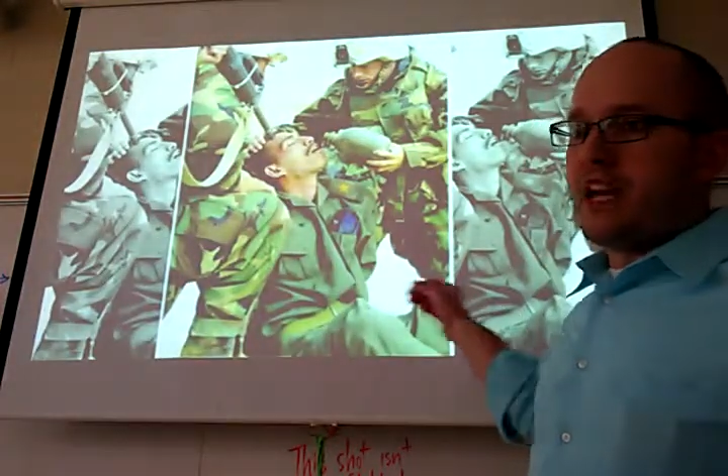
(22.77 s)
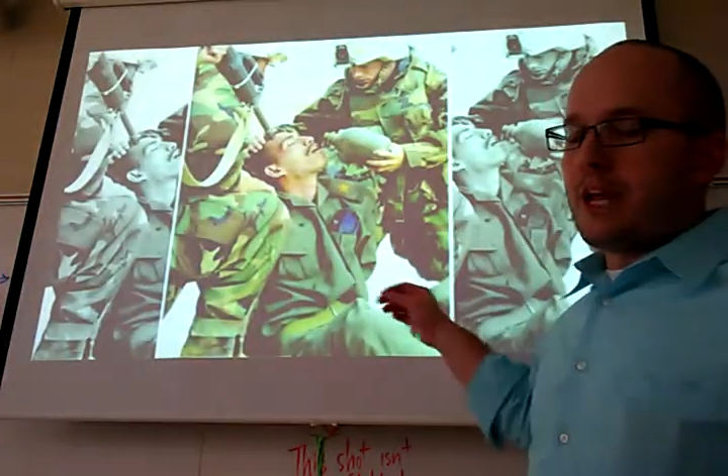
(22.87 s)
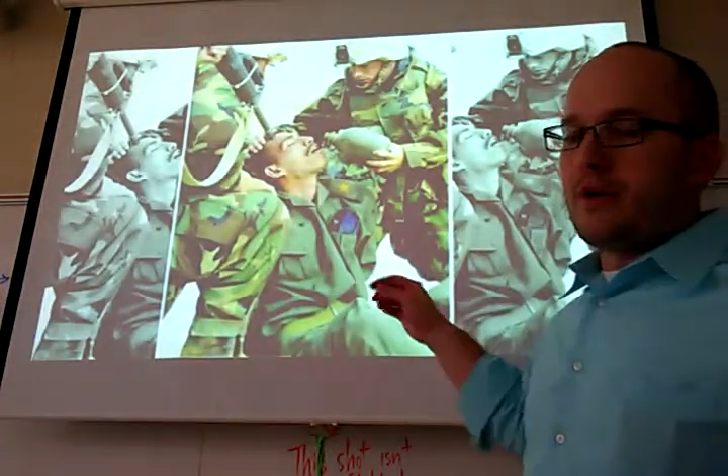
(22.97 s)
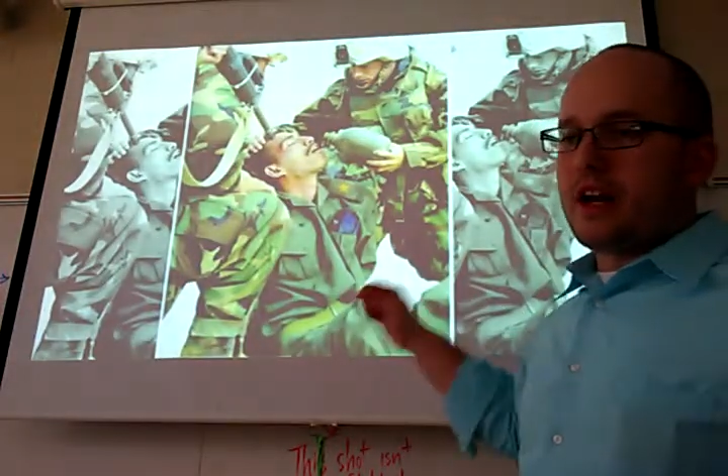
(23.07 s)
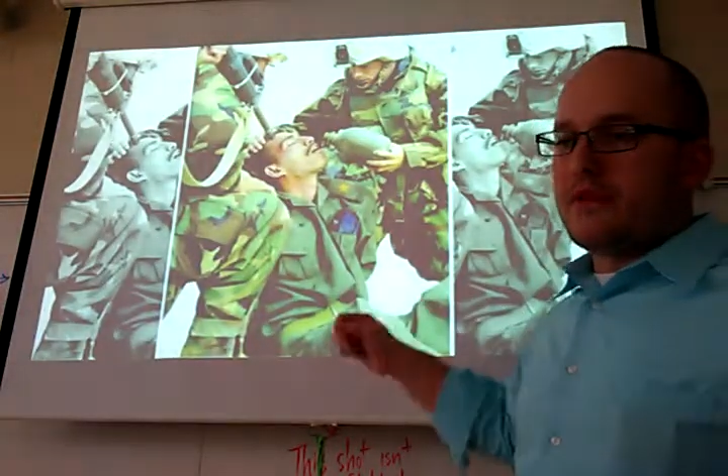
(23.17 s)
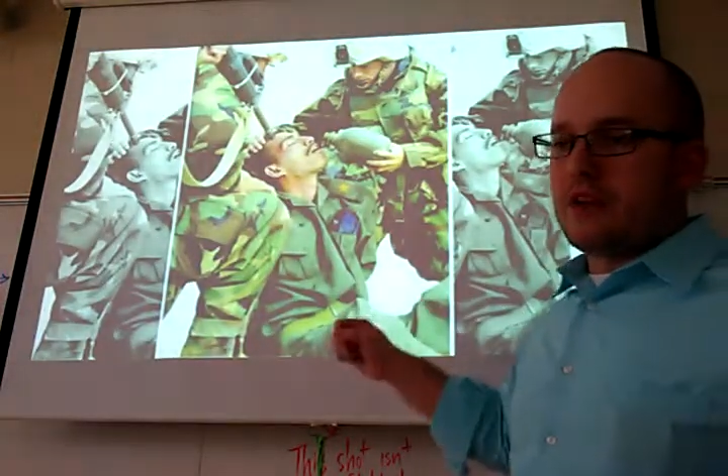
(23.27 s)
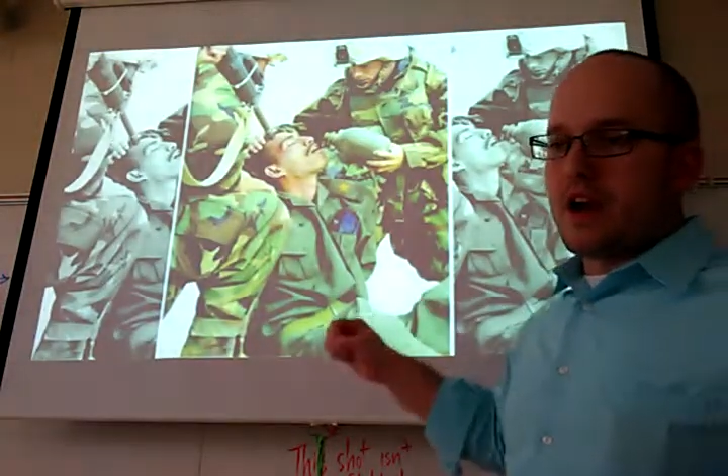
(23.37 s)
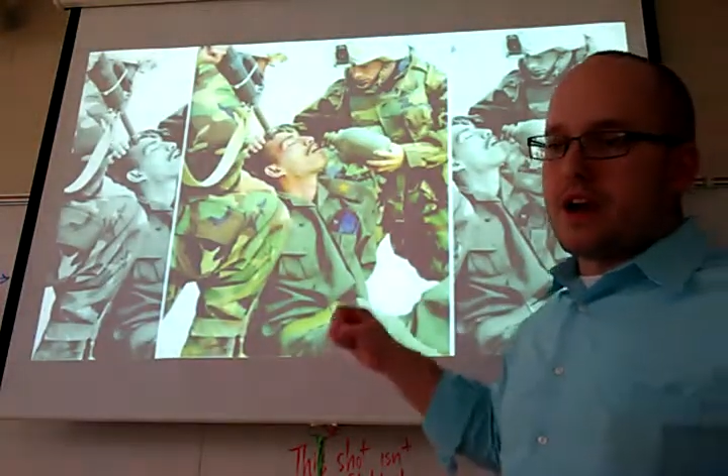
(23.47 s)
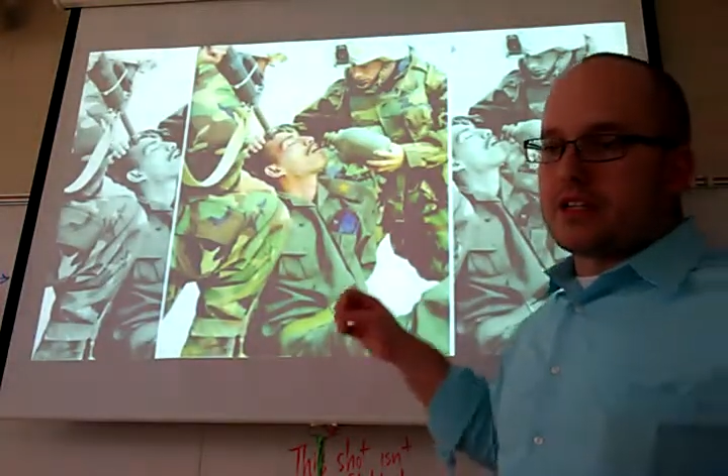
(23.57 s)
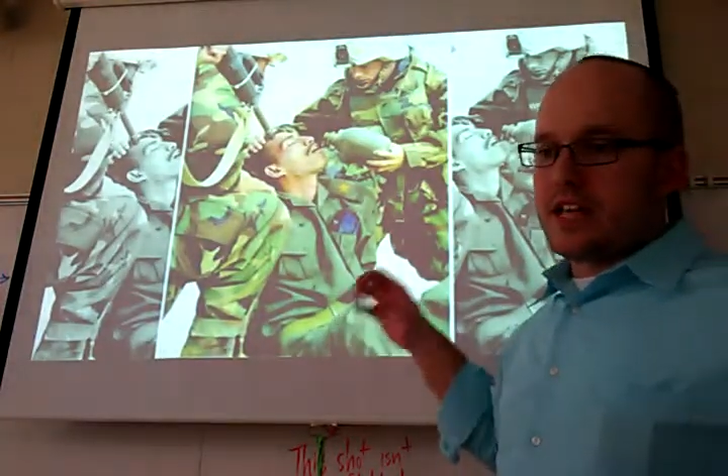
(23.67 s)
And whenever
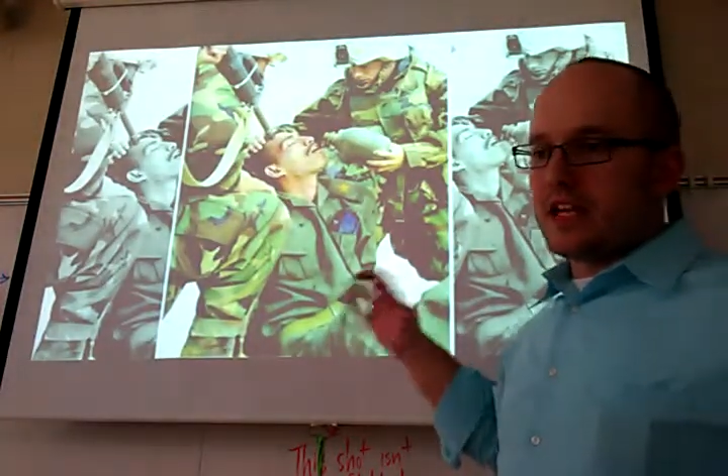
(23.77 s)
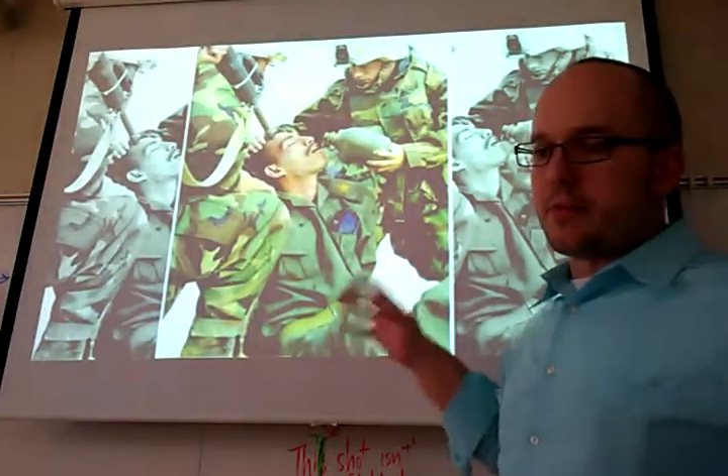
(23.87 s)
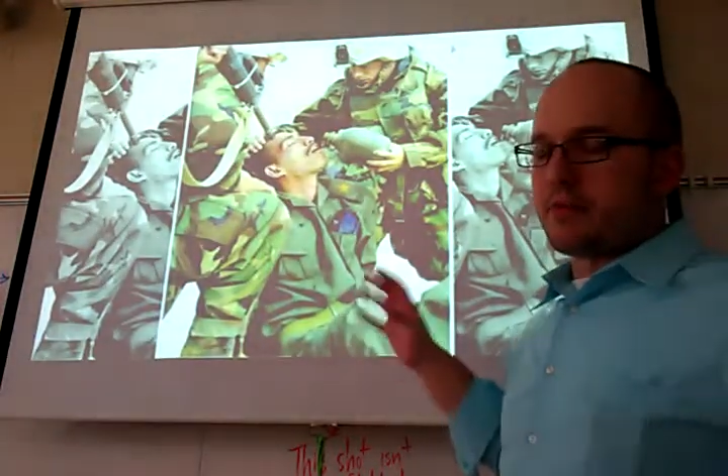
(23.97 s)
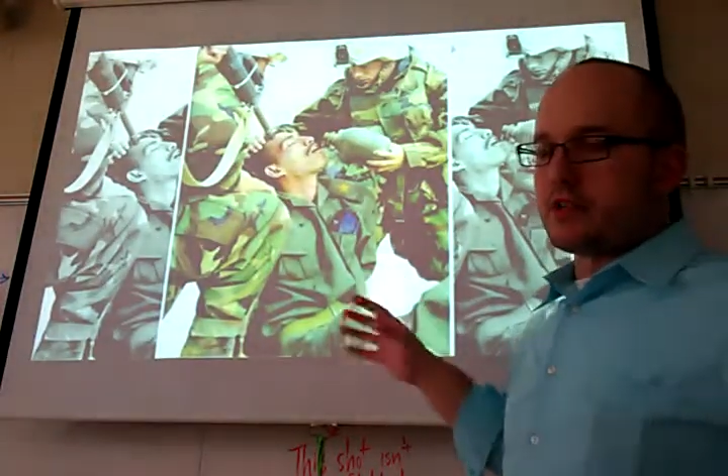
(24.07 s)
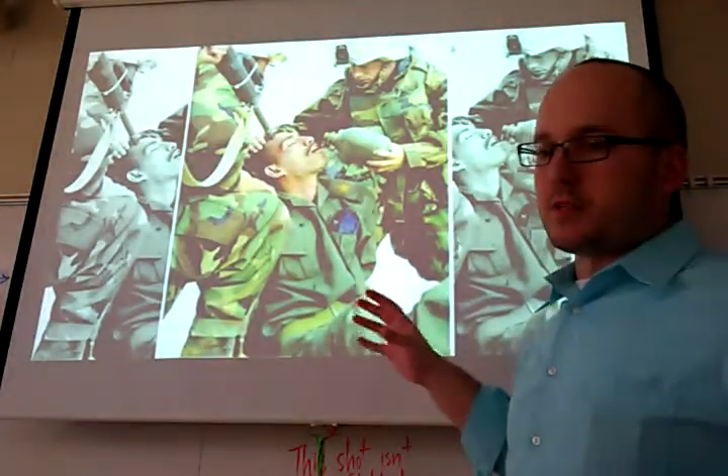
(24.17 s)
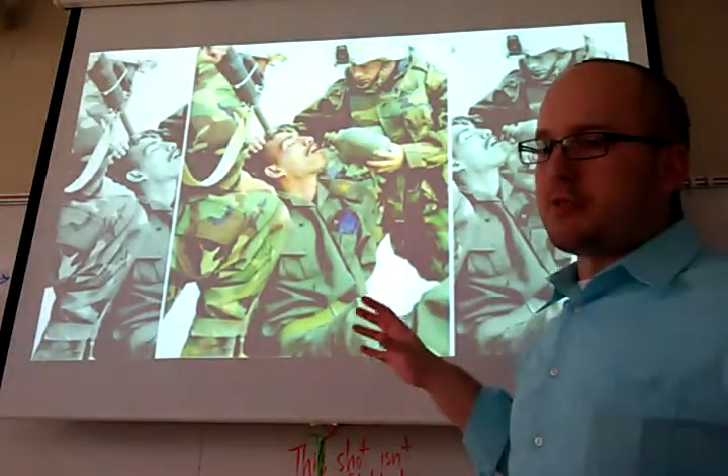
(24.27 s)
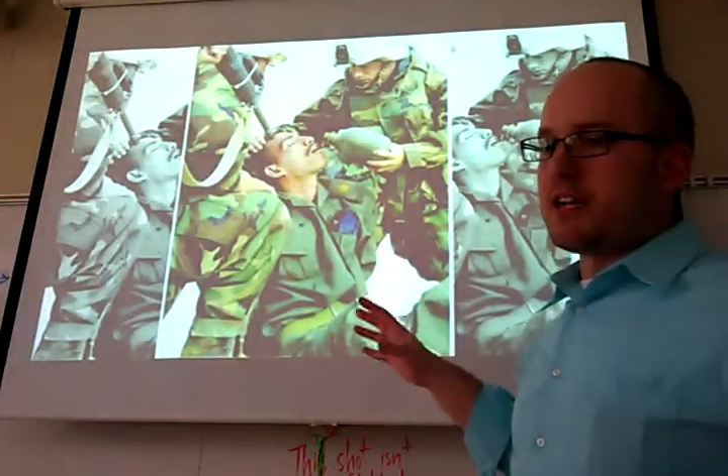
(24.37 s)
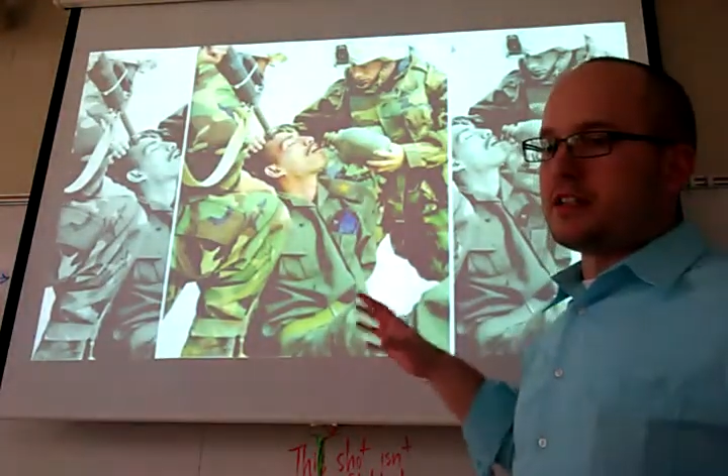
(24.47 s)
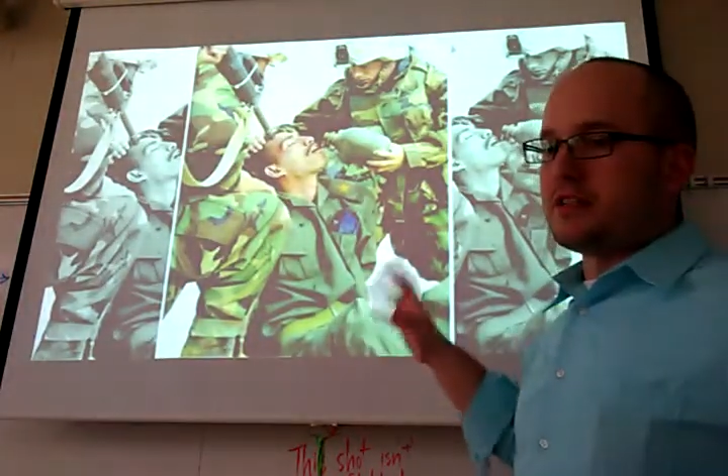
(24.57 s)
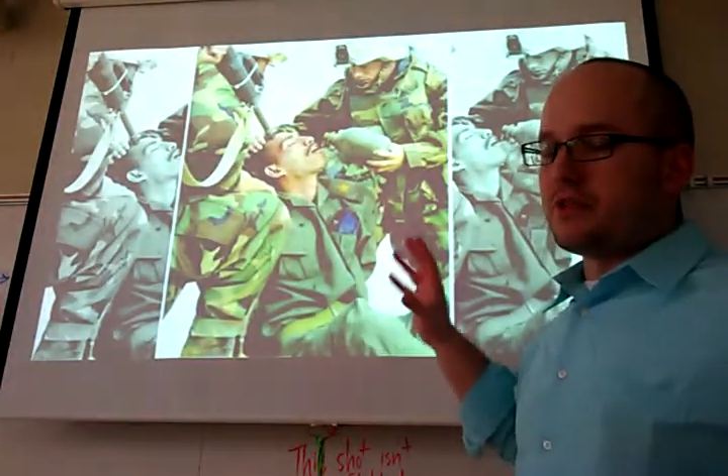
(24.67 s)
you take a perspective,